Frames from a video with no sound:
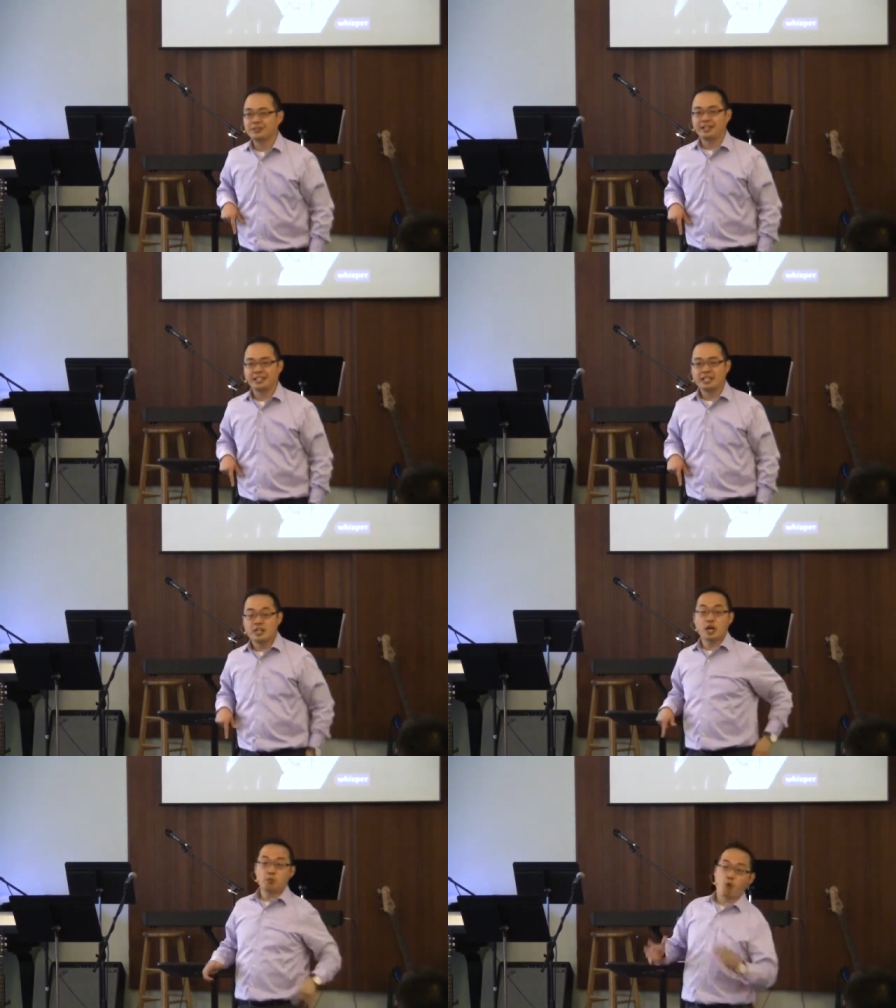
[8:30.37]
Right?
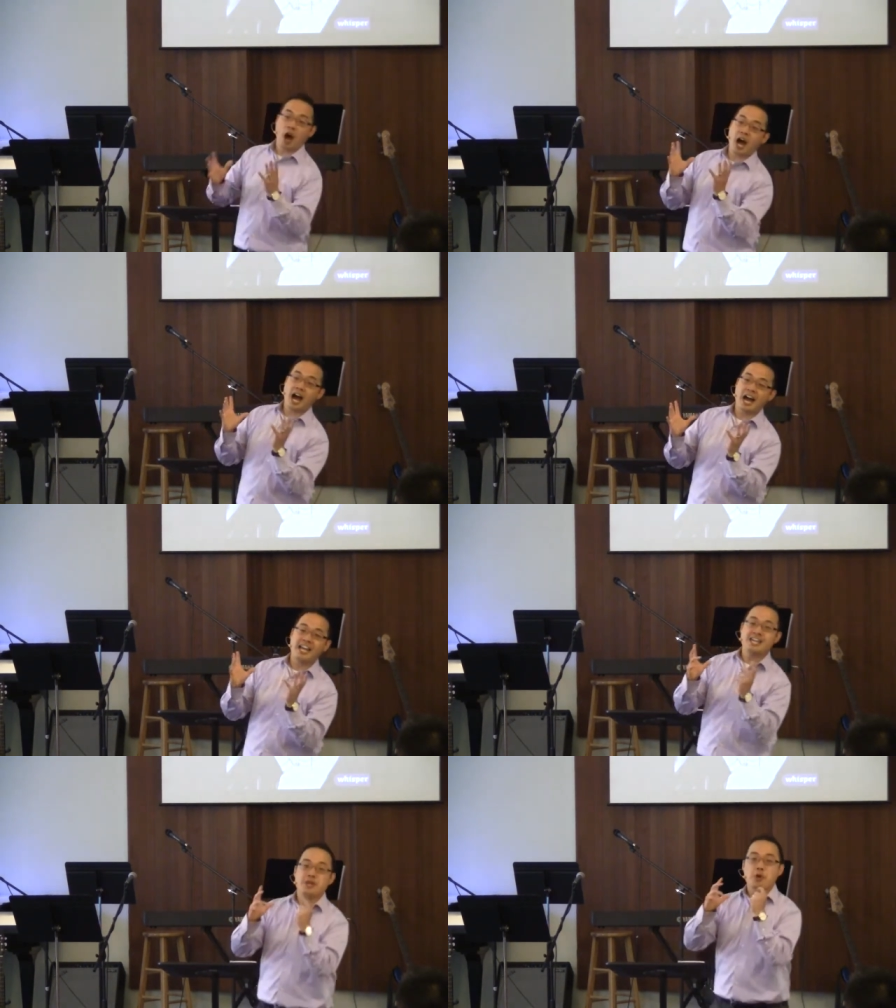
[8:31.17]
Then
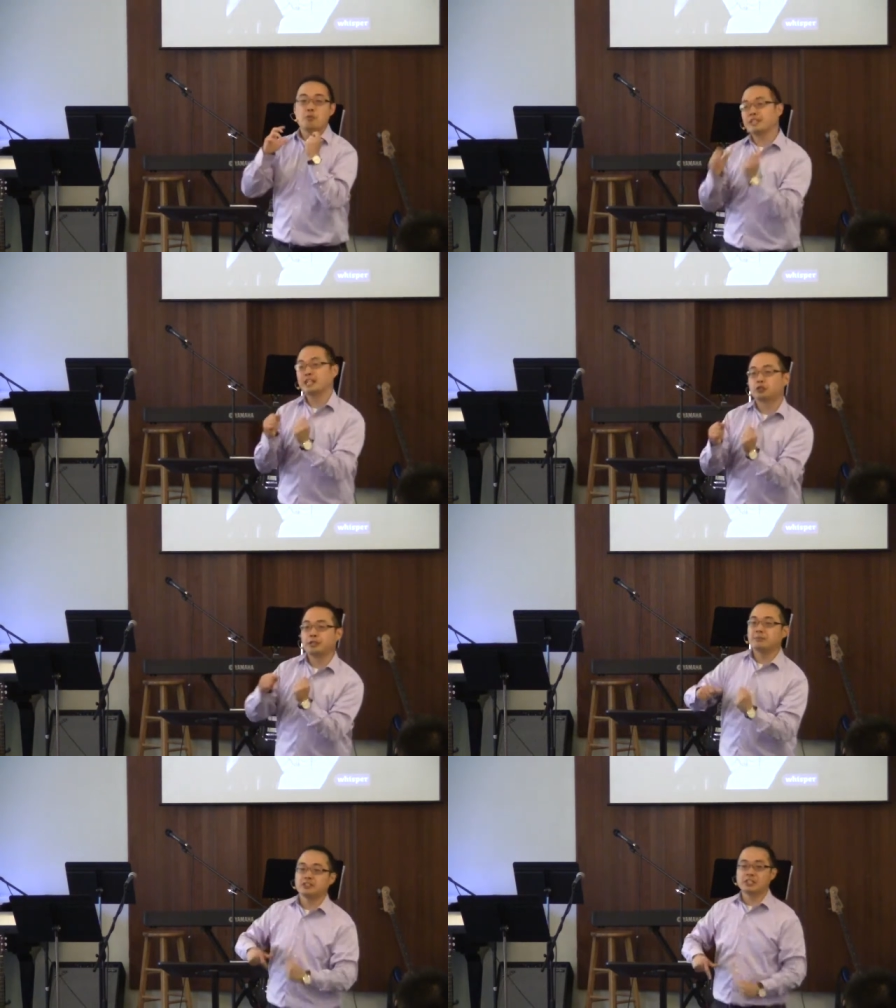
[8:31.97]
why, when that
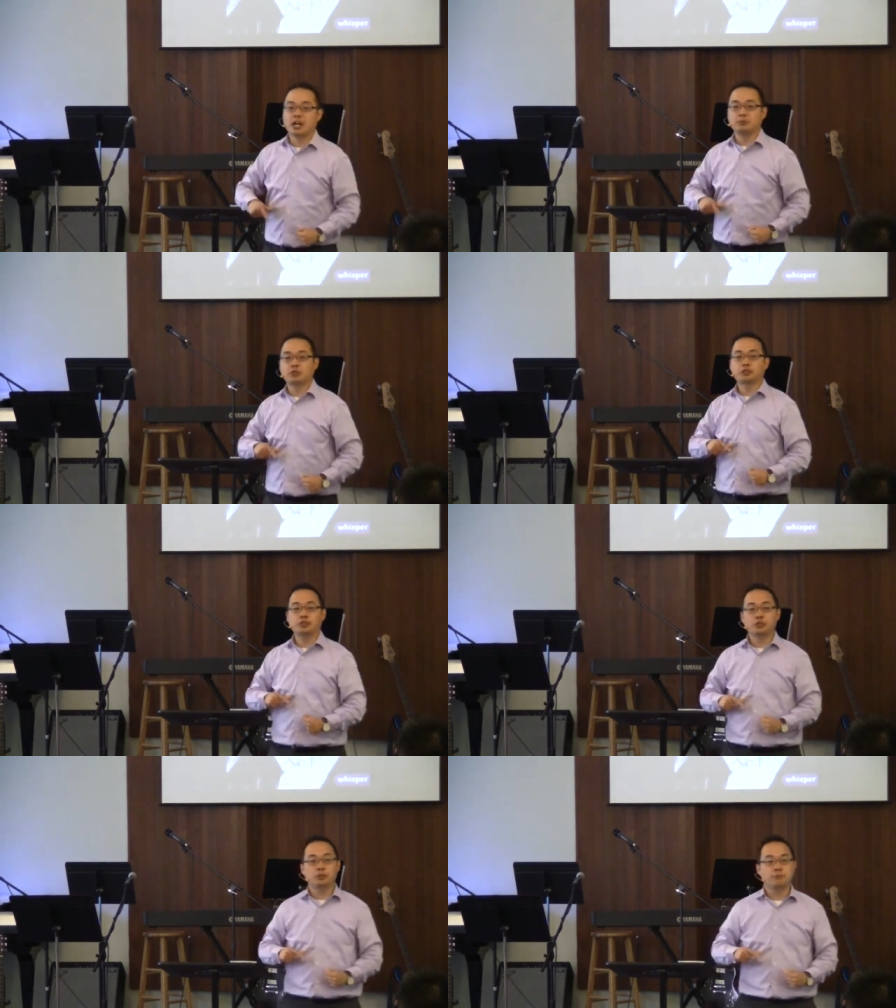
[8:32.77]
dream doesn't come
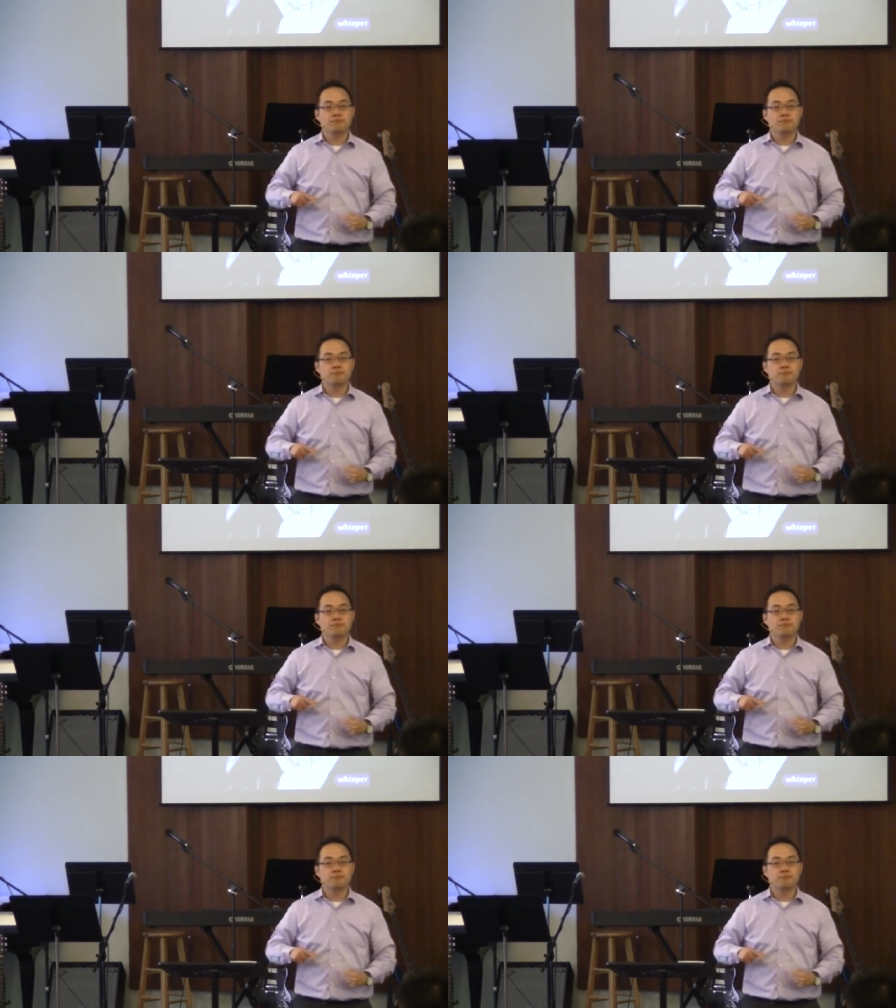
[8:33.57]
true,